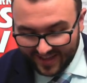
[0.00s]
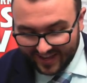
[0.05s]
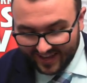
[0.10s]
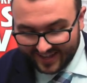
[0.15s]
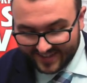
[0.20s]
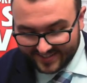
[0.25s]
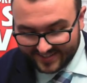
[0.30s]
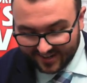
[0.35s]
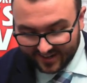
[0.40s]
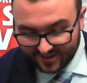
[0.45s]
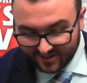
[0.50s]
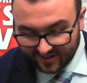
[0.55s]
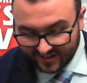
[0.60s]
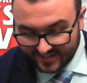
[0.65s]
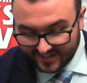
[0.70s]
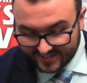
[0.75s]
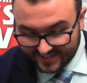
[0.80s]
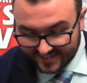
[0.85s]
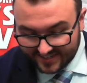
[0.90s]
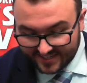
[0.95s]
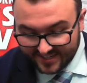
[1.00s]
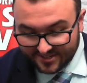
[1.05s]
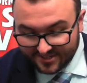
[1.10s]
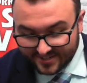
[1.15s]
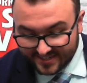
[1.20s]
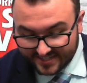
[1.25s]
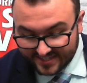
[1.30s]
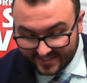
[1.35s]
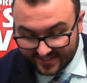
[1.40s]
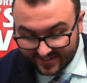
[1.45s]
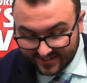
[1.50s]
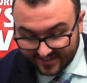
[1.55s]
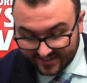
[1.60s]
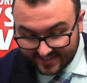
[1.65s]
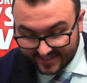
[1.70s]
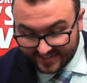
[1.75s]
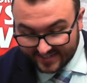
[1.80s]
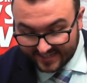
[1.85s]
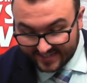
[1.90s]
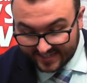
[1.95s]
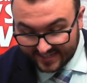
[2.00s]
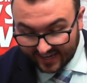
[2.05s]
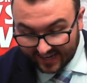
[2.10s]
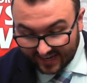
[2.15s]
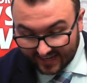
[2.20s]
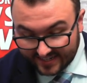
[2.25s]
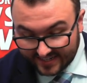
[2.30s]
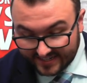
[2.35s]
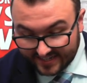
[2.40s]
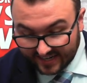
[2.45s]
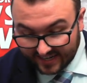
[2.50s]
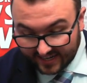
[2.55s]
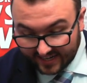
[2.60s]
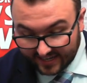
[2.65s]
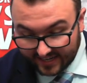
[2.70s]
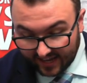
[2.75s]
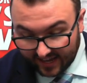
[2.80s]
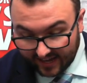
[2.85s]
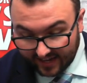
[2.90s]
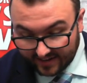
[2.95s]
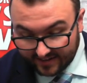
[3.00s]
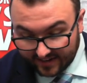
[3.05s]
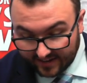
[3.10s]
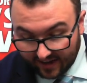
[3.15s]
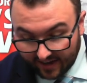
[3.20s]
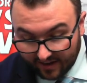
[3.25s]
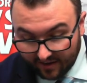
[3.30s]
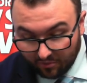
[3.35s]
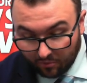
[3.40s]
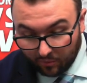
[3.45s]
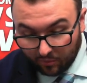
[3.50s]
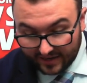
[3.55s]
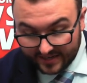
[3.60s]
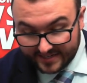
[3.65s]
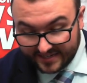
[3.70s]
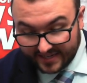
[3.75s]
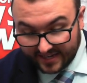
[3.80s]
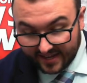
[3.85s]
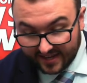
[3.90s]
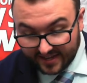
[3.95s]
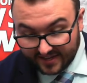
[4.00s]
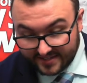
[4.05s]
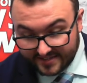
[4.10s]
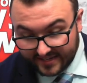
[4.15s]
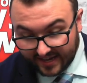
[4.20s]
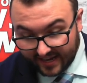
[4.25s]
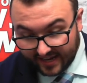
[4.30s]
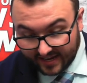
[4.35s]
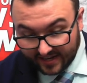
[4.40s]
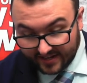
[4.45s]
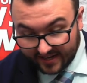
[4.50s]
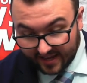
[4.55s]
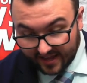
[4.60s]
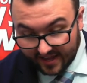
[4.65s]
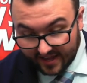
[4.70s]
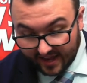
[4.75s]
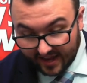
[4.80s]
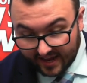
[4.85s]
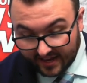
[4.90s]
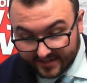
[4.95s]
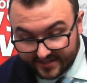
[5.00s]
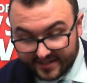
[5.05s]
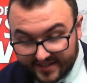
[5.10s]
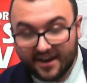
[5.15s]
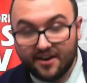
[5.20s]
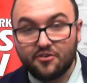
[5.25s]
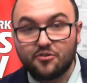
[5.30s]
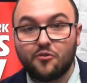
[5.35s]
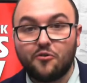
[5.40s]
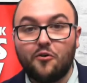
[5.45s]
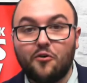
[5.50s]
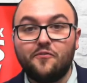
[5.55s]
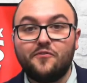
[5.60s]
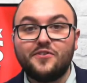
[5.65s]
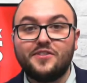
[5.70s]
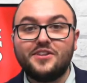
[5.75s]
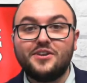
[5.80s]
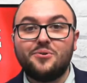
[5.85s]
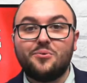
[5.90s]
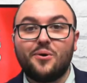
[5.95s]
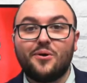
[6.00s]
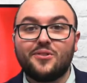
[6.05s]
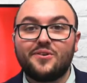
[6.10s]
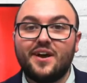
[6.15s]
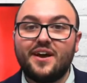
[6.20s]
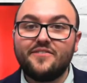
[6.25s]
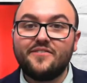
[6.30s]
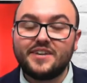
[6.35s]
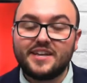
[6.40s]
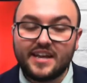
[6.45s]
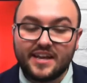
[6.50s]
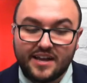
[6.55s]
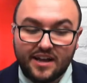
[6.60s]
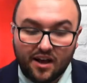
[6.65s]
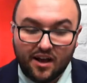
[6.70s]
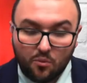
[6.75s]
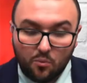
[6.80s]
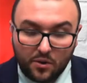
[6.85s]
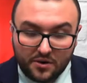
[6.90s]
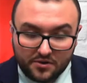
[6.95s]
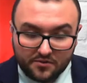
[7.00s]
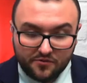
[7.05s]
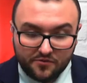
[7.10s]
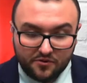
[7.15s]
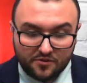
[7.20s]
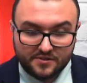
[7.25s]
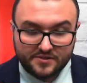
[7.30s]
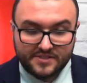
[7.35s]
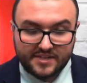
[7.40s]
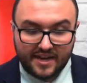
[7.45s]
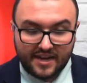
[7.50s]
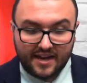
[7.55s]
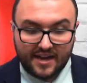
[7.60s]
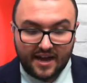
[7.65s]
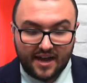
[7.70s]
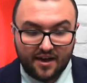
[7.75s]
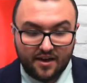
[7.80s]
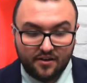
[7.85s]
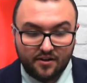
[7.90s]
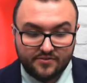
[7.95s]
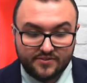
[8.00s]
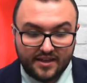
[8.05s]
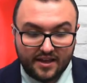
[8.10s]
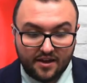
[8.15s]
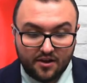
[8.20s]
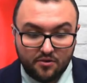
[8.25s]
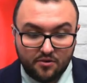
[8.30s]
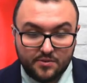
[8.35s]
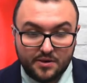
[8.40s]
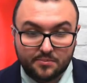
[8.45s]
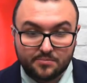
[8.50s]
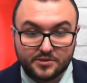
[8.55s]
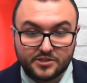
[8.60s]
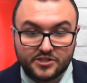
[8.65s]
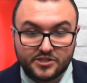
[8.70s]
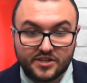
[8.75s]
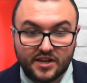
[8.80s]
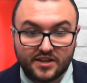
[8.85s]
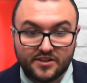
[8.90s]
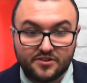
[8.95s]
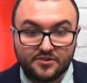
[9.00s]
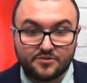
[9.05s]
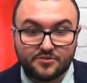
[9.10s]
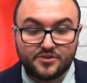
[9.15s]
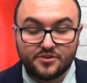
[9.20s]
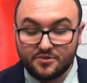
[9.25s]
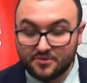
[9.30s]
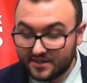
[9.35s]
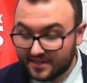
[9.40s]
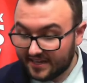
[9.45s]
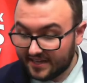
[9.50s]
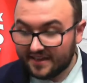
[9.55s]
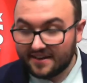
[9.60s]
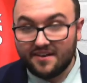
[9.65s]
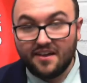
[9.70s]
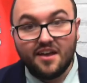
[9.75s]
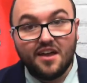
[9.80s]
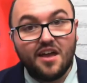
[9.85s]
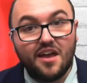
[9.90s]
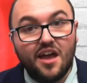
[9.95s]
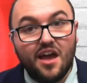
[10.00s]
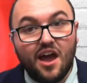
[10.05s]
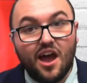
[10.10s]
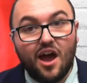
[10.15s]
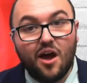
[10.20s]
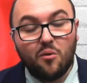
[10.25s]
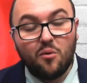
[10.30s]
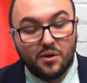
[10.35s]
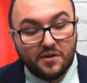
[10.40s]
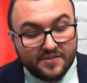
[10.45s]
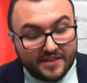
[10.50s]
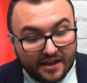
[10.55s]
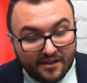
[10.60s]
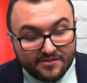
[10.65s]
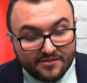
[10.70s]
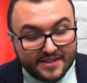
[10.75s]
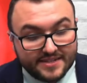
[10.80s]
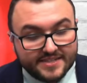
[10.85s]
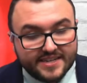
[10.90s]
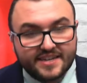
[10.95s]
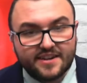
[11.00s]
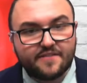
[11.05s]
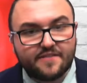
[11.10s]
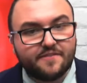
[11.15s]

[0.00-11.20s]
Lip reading: It's great to see Christy. Good to see Diane, Wendy, Dan, and Carol. Hopefully you all are having a wonderful day out there. We appreciate you tuning in. Well, now let's get a